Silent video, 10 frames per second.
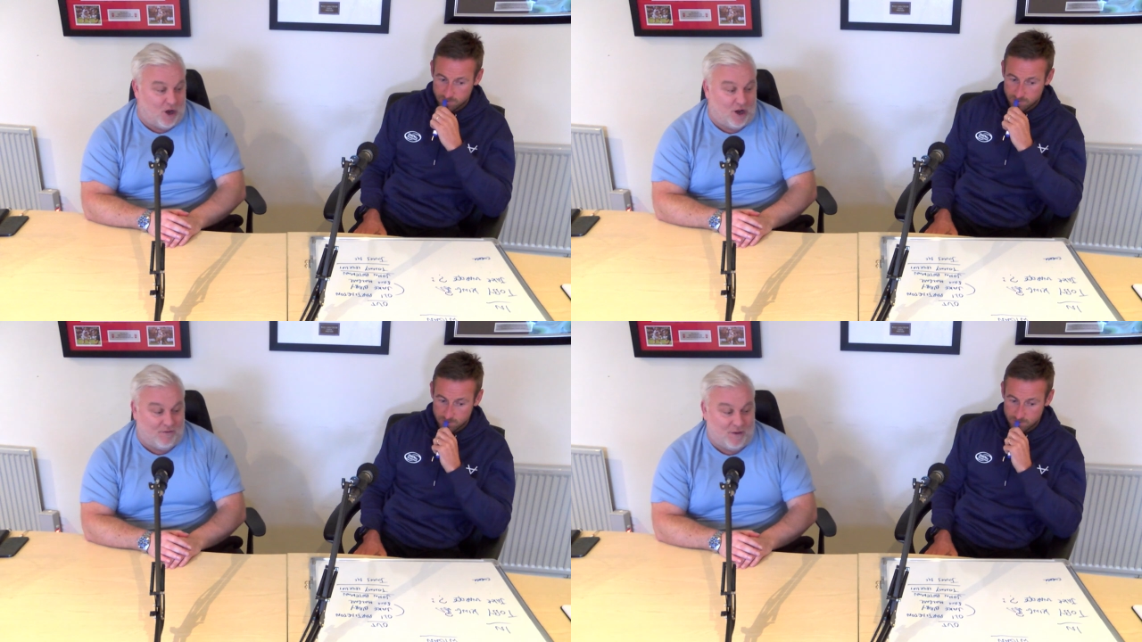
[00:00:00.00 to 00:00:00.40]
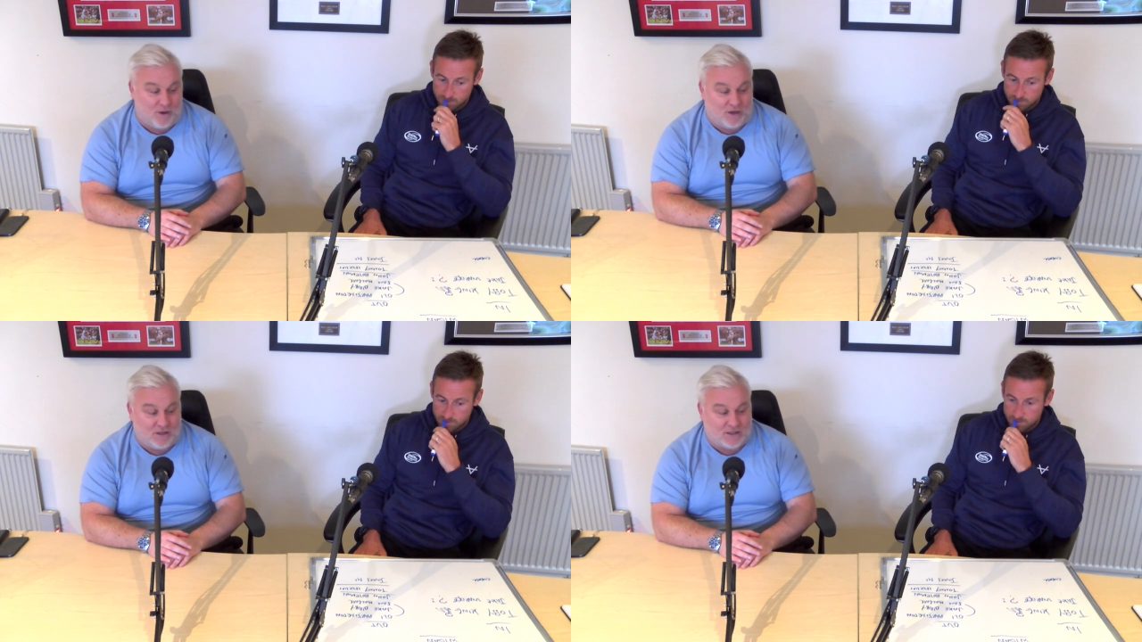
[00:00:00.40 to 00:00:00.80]
Speaker 1: all over the
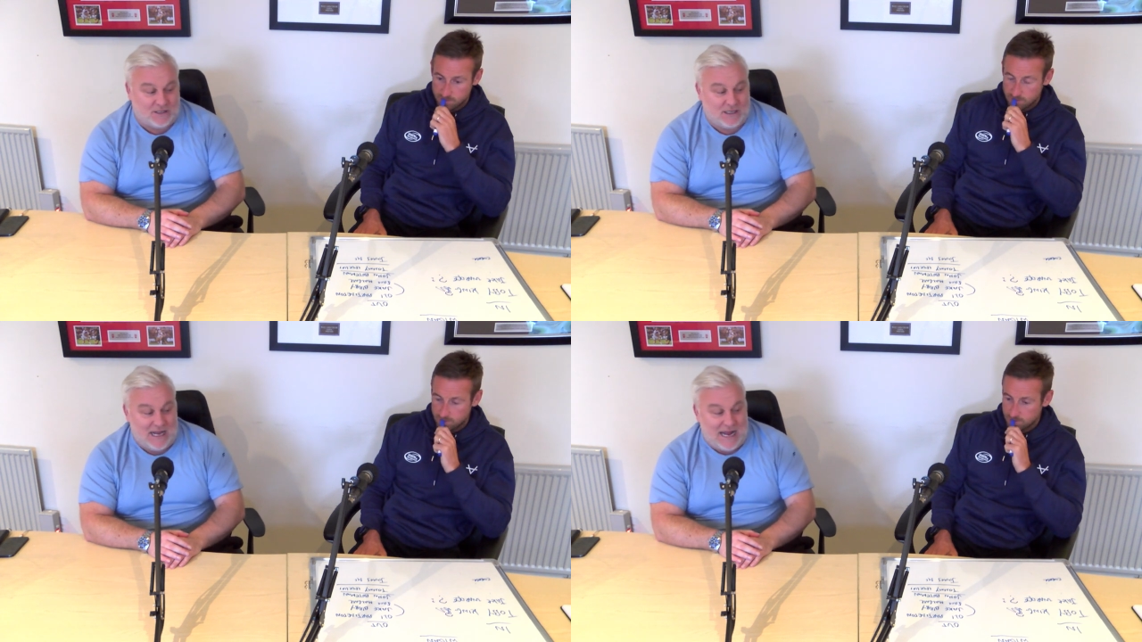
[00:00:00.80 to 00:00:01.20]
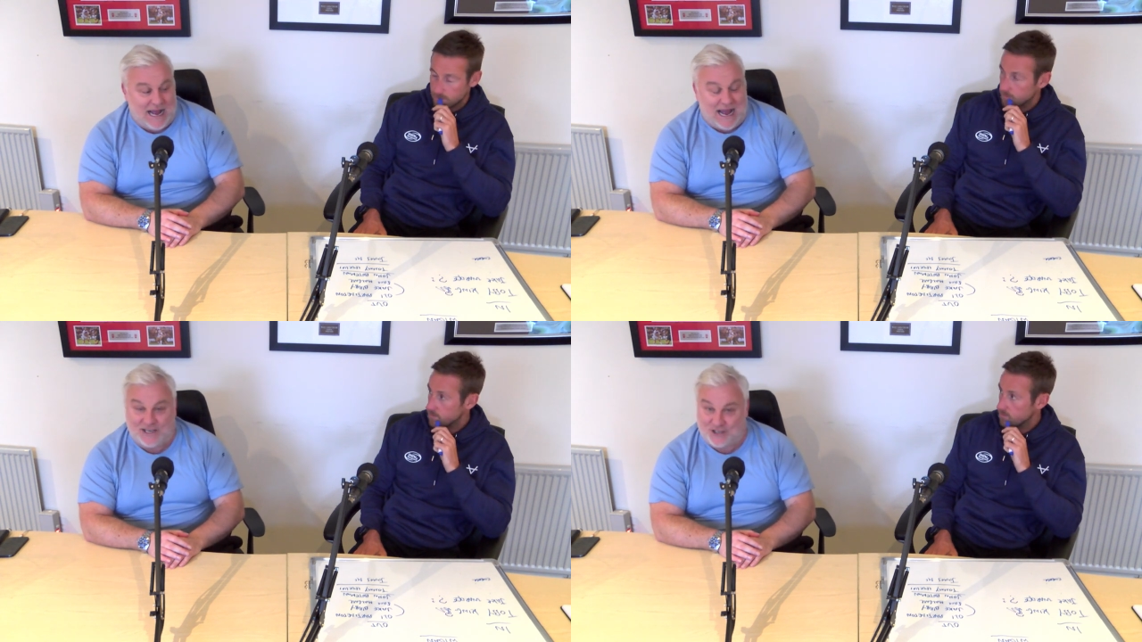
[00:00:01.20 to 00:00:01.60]
world.
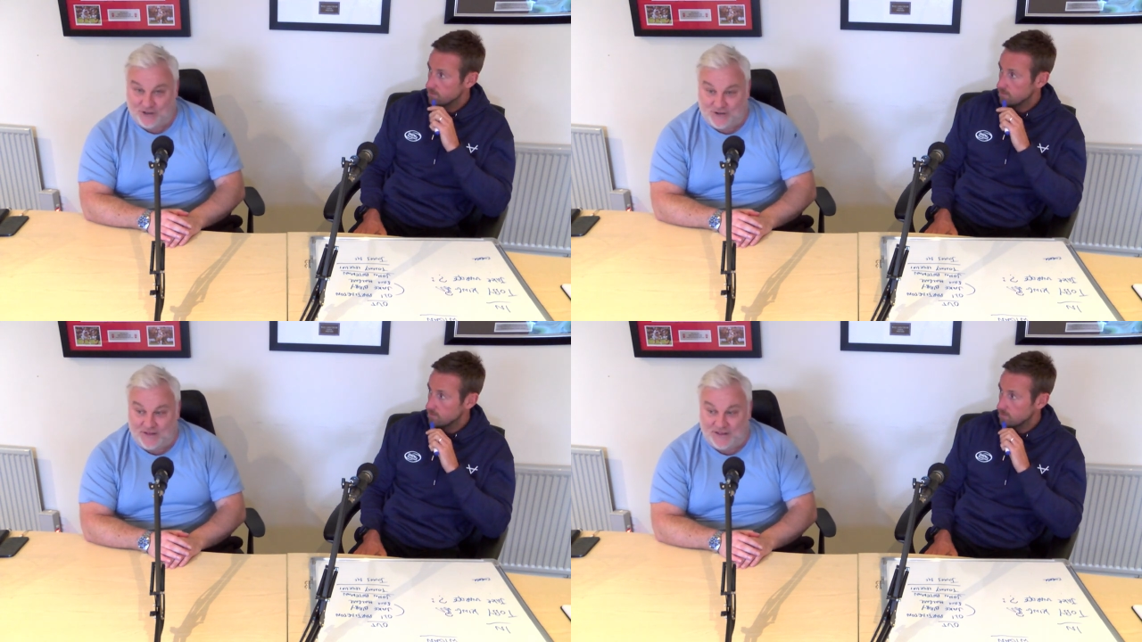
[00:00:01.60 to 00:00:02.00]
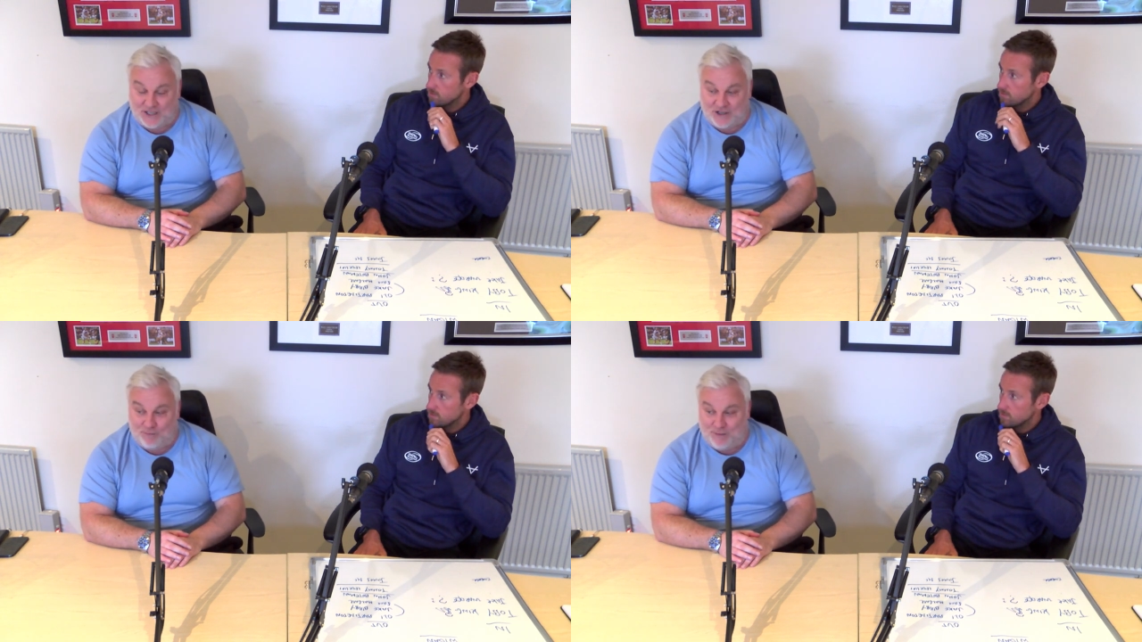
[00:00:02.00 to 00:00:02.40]
I still think
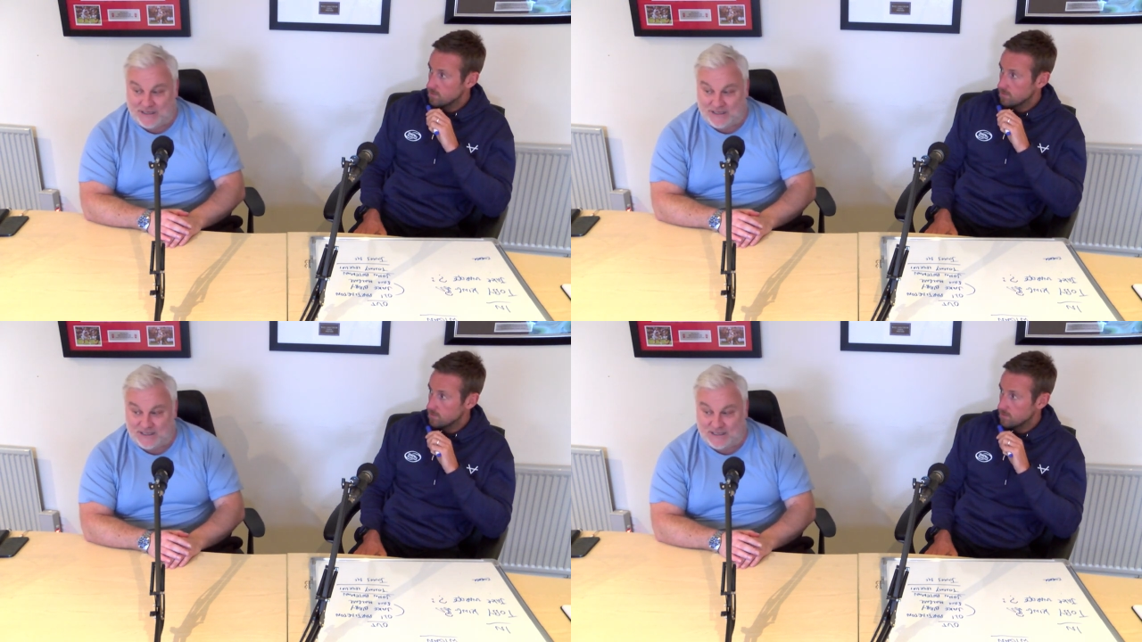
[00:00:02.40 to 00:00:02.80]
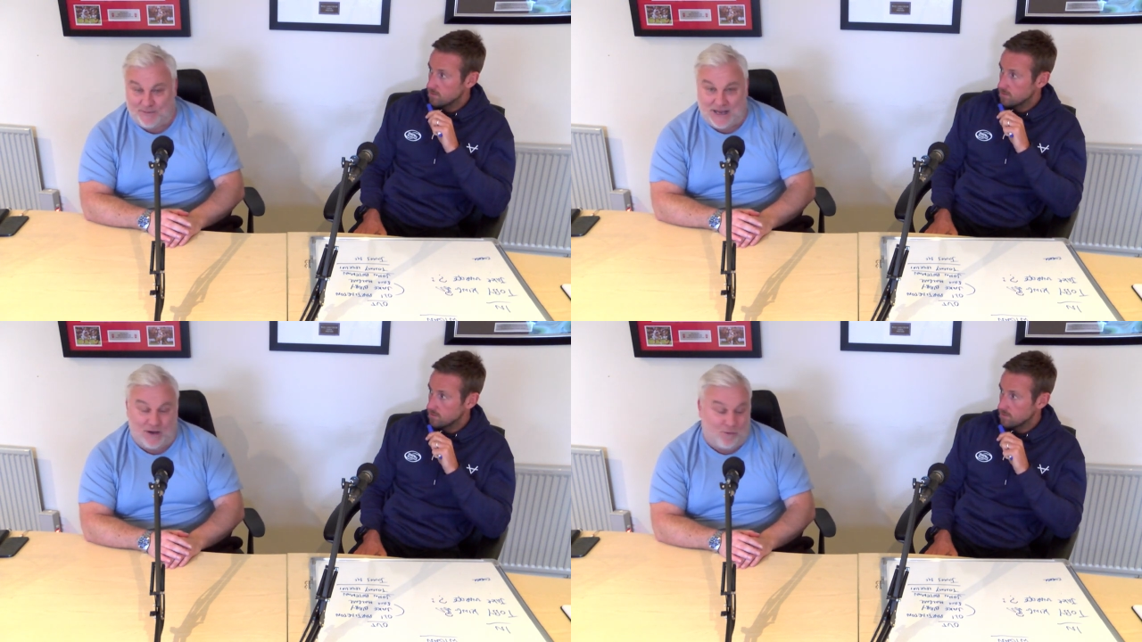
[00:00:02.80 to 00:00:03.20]
there's still business
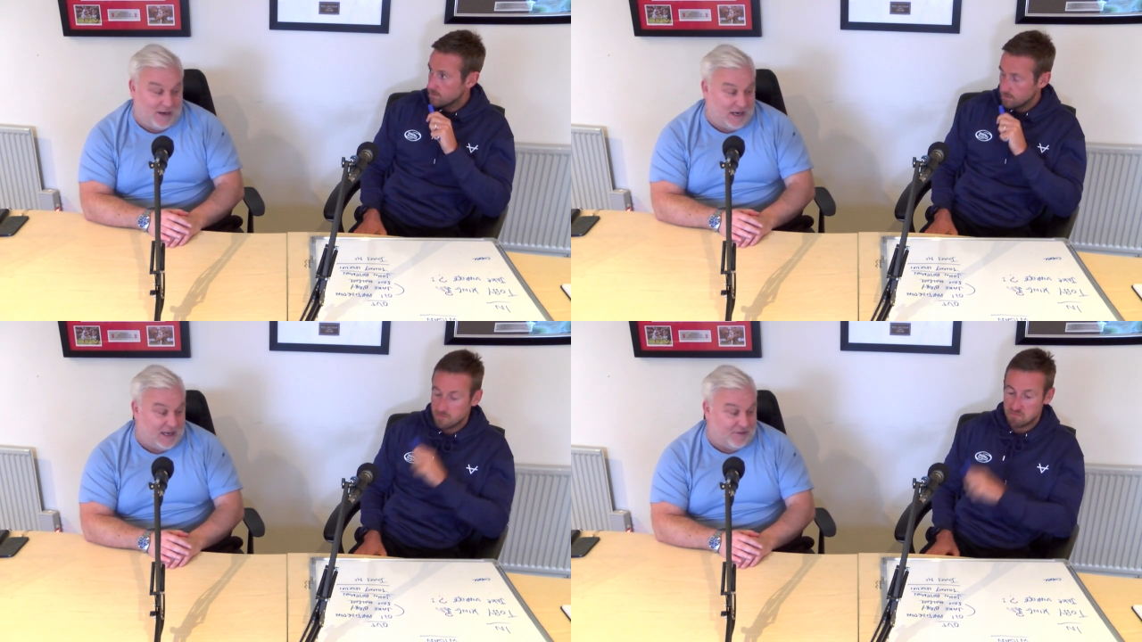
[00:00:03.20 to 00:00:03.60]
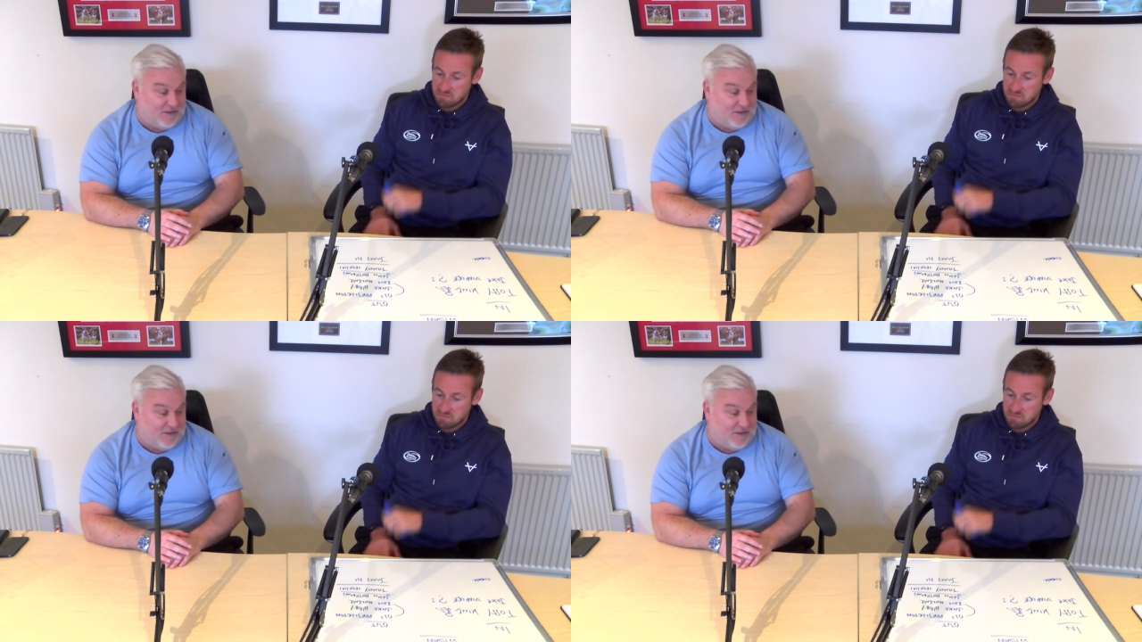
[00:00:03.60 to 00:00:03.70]
to be had at Wigan.